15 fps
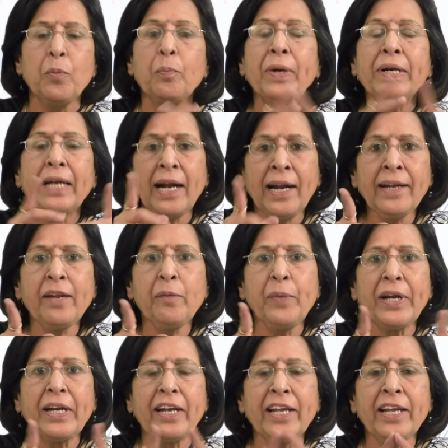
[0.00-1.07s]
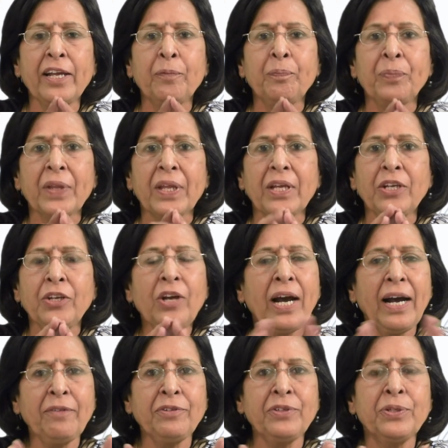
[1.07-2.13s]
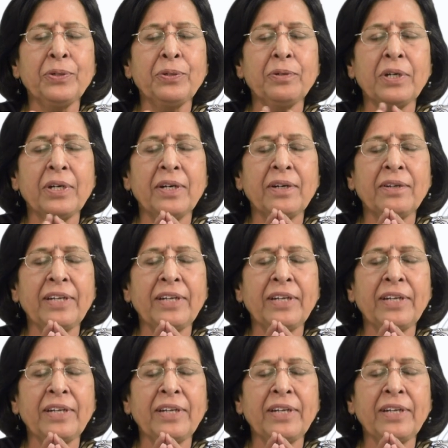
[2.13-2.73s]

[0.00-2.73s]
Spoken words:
But ultimately, you have to